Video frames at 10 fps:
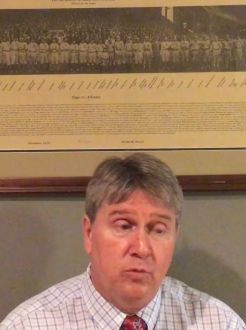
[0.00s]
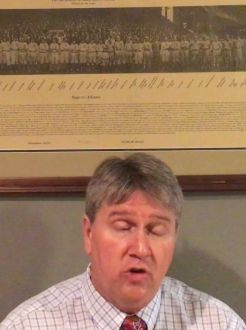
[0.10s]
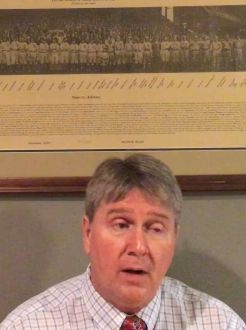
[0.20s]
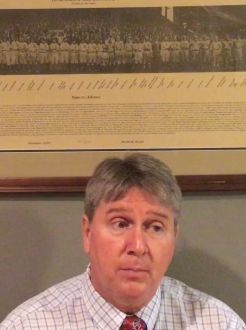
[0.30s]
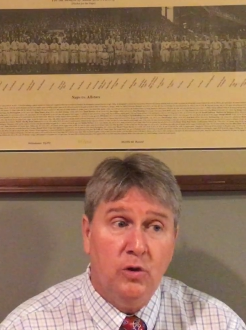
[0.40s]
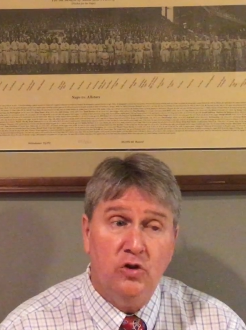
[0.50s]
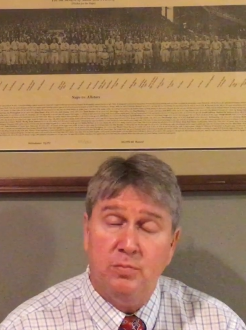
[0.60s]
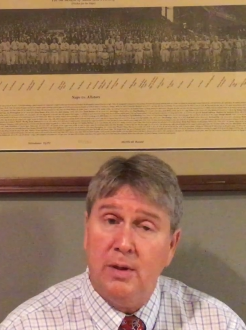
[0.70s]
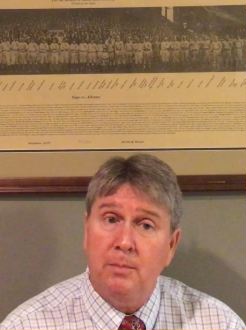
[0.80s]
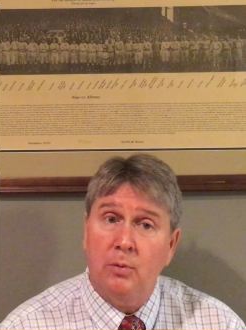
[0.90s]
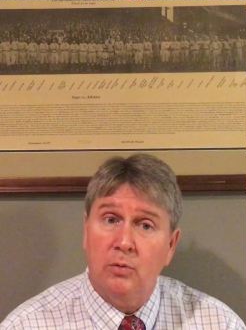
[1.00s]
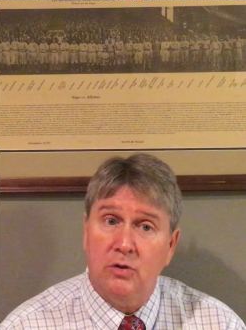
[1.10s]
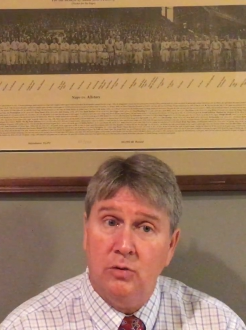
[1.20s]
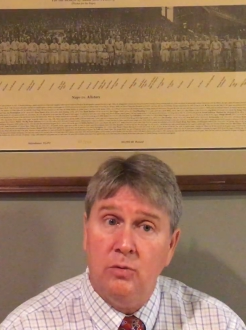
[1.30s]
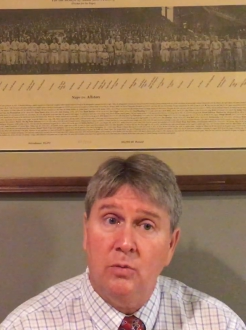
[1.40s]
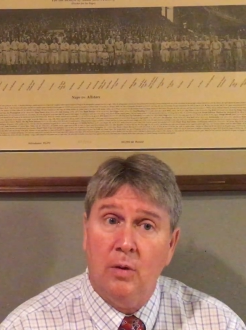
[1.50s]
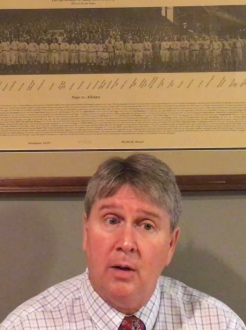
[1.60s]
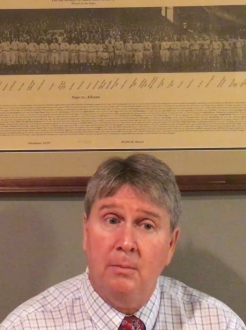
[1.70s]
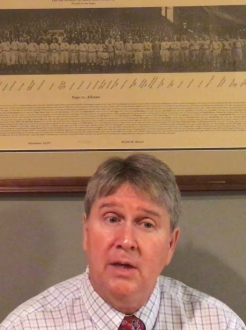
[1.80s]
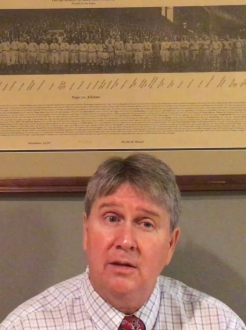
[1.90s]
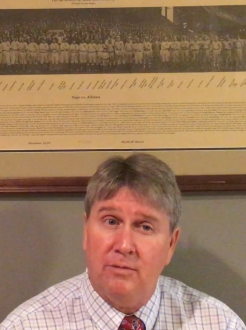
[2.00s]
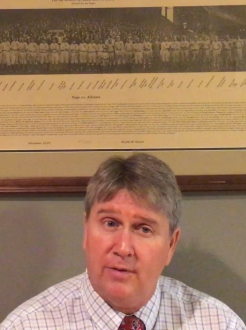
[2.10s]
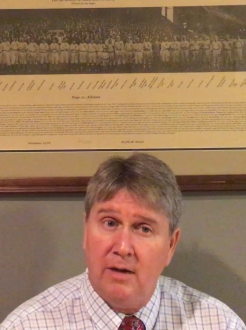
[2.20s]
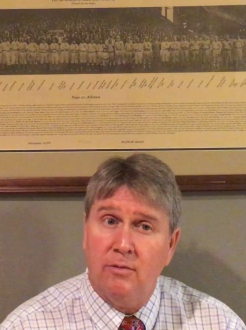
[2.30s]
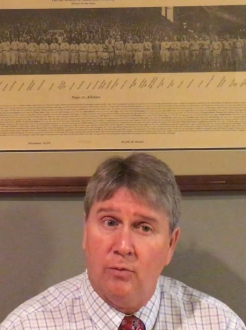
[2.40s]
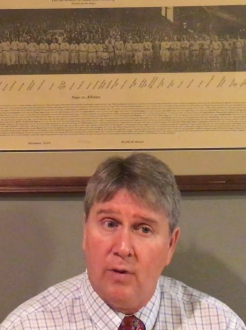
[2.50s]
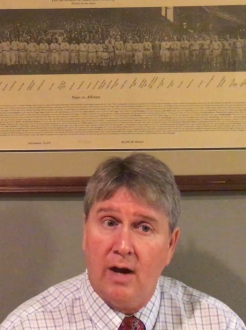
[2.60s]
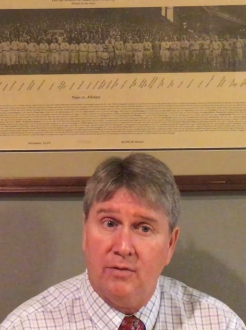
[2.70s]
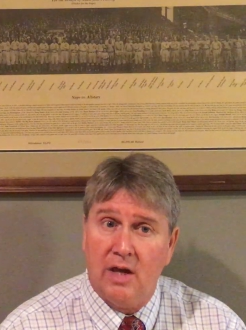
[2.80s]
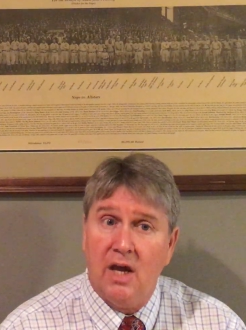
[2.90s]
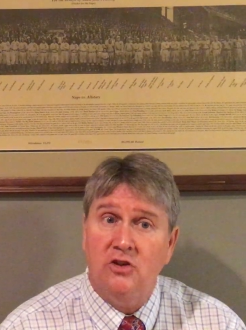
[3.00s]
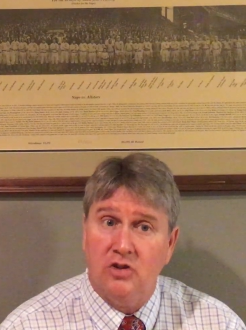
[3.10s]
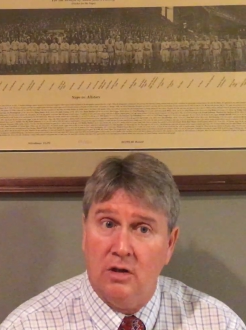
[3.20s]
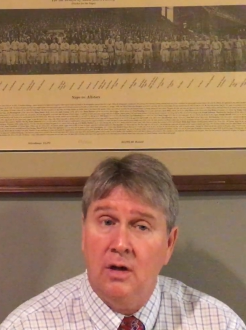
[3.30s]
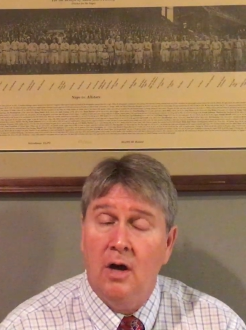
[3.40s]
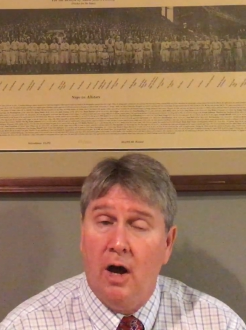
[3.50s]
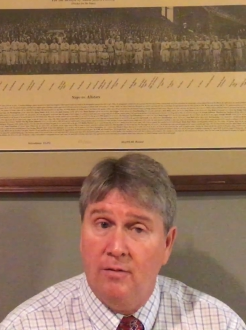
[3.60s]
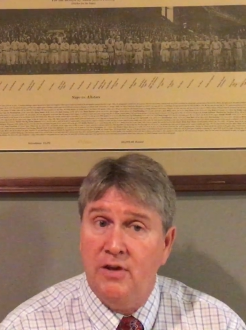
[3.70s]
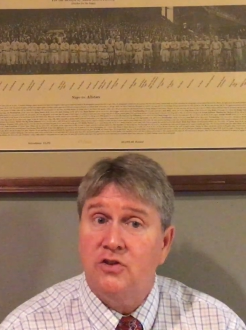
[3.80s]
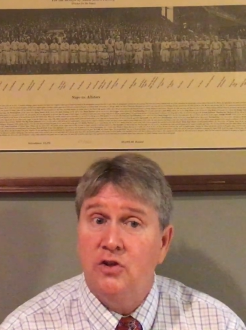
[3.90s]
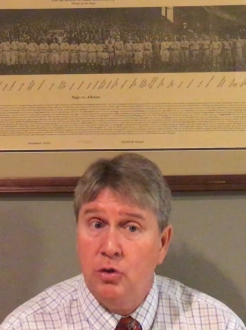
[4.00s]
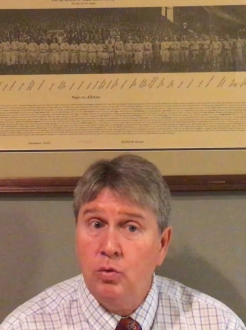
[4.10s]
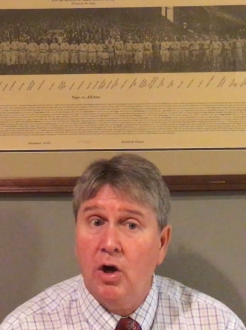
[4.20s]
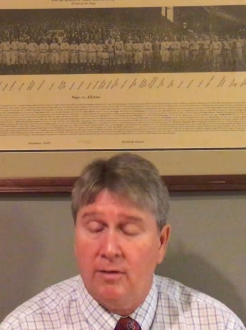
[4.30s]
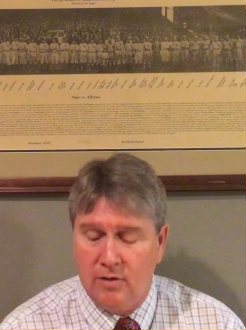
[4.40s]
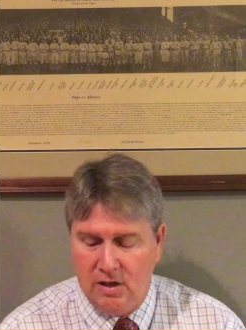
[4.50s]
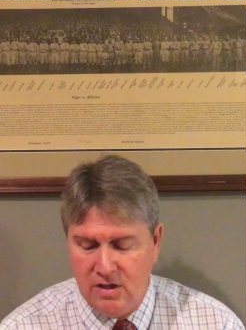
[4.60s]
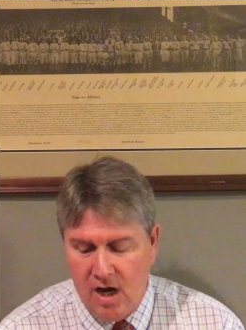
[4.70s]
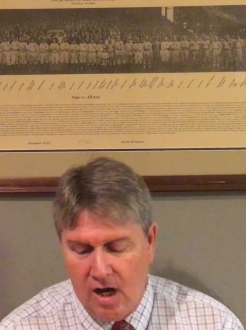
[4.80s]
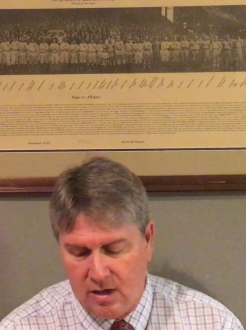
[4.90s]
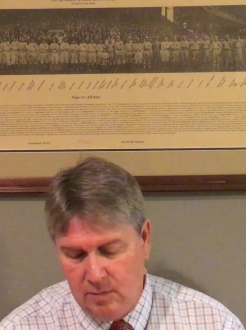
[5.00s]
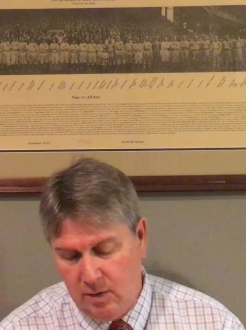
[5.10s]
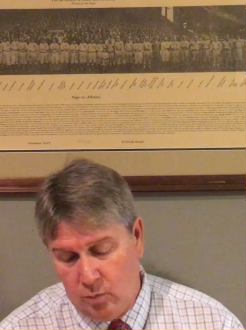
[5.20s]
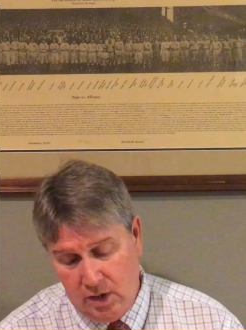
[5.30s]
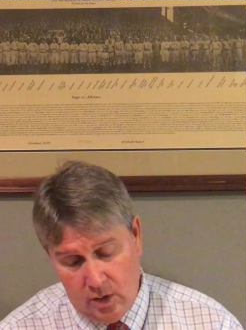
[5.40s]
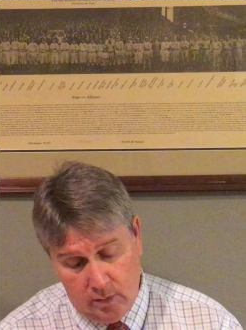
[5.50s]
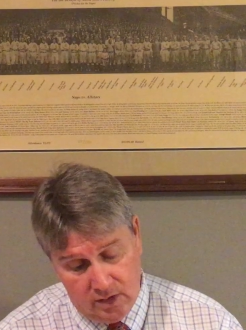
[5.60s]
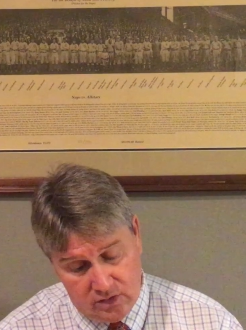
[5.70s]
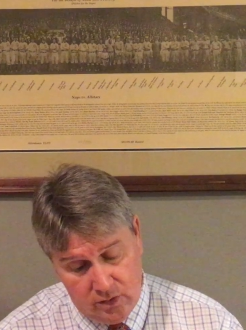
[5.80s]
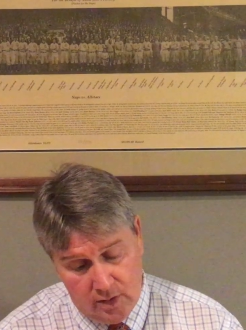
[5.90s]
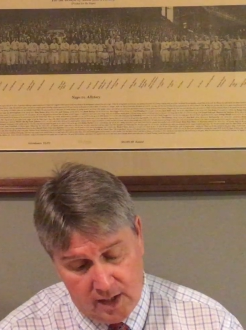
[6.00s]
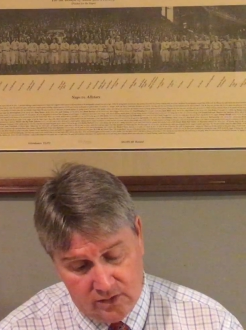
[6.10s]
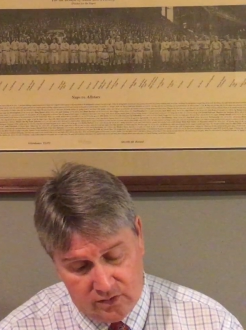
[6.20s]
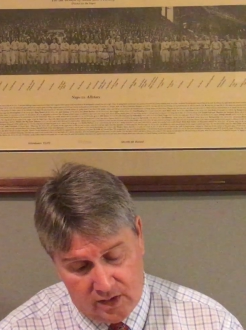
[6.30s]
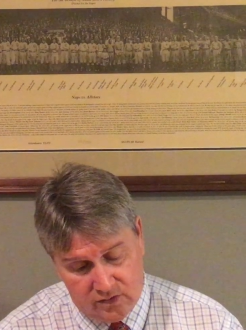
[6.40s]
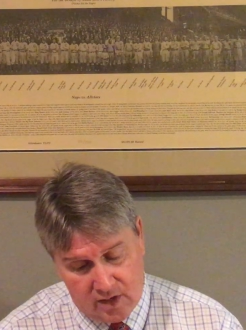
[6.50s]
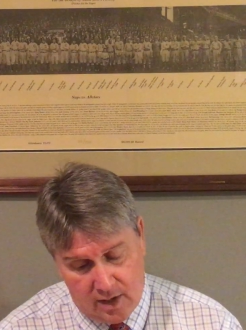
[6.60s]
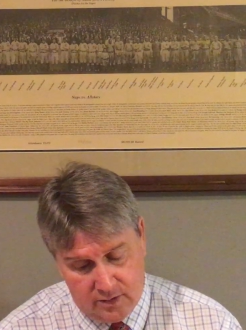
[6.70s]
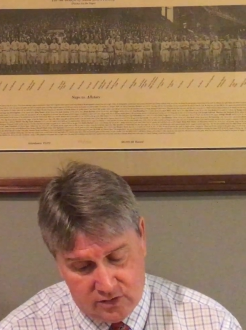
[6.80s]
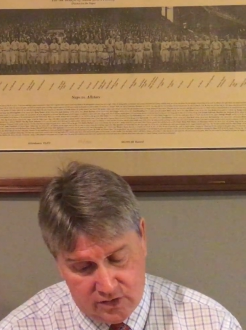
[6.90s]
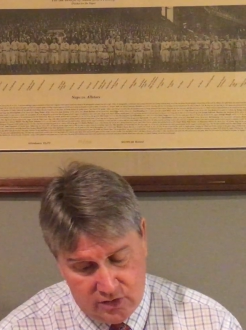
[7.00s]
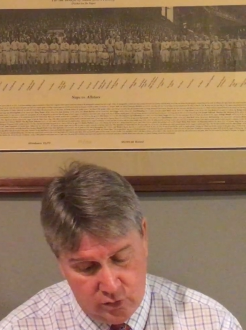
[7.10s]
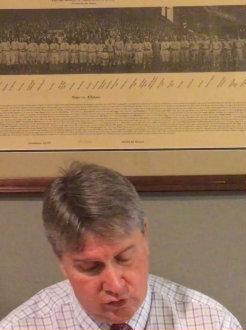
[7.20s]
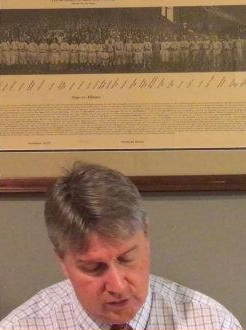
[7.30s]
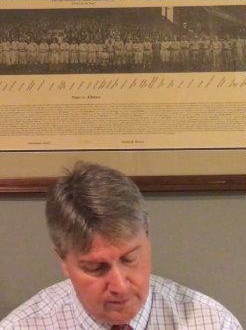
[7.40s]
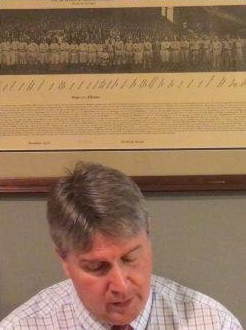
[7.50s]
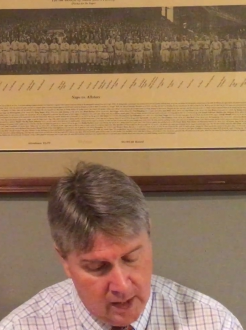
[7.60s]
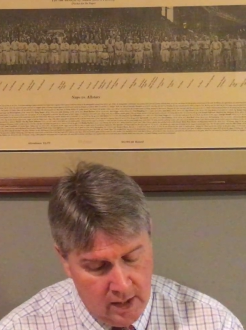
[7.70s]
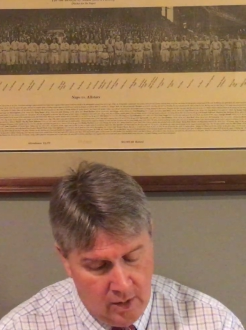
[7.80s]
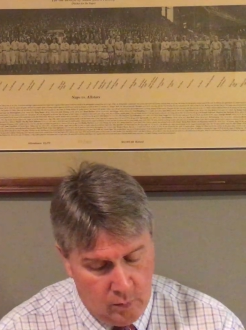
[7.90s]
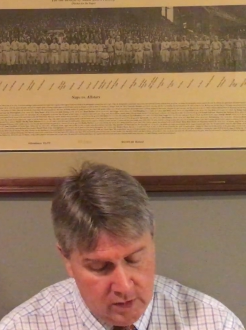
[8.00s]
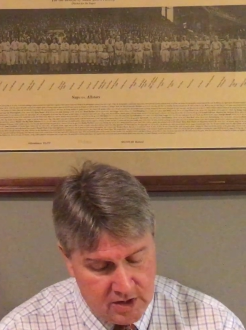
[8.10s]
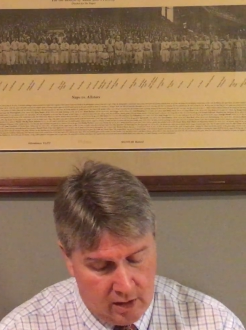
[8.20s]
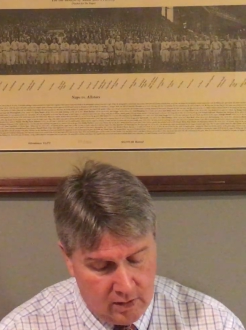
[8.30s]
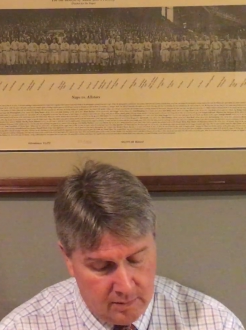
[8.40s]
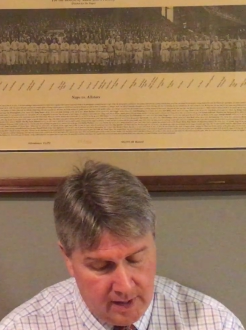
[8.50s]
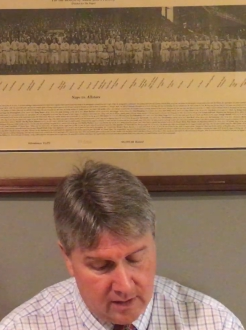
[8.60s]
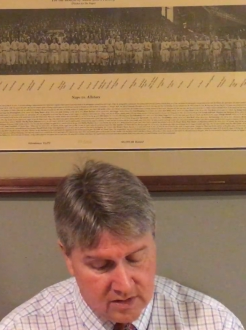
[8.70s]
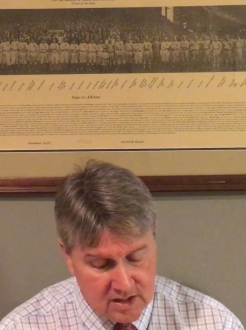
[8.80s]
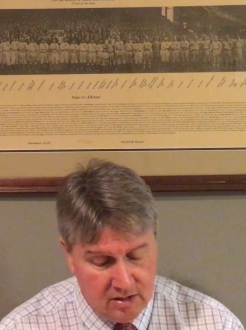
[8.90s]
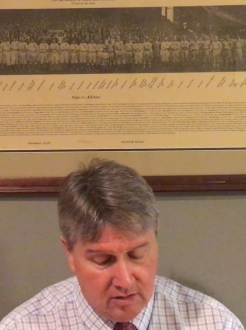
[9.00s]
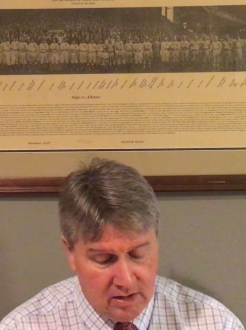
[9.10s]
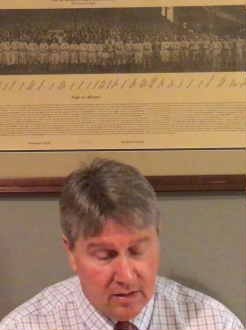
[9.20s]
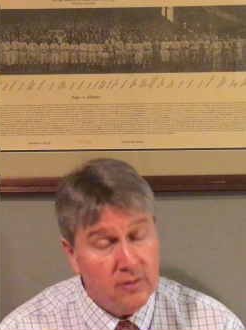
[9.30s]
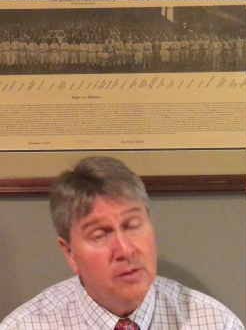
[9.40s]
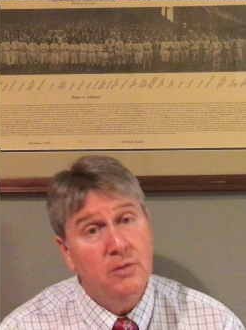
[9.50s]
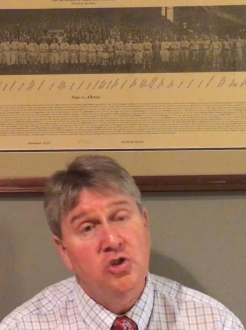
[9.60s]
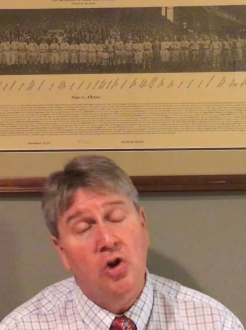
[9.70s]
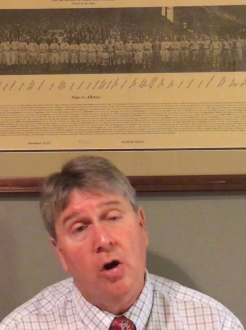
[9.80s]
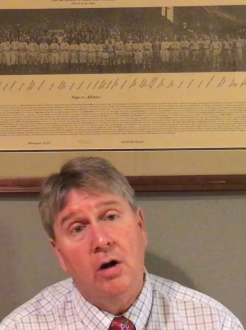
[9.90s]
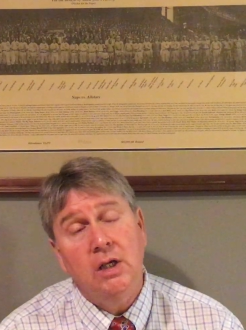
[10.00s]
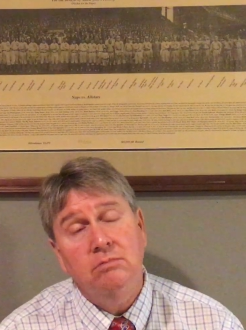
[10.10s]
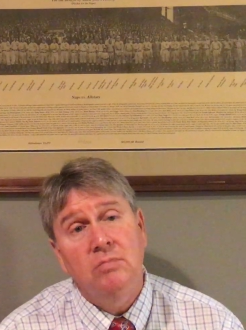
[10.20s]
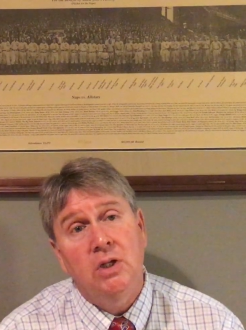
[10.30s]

try to push people to be in favor of ratification of this new governing document we know as the United States Constitution. We talk about tyranny of the majority,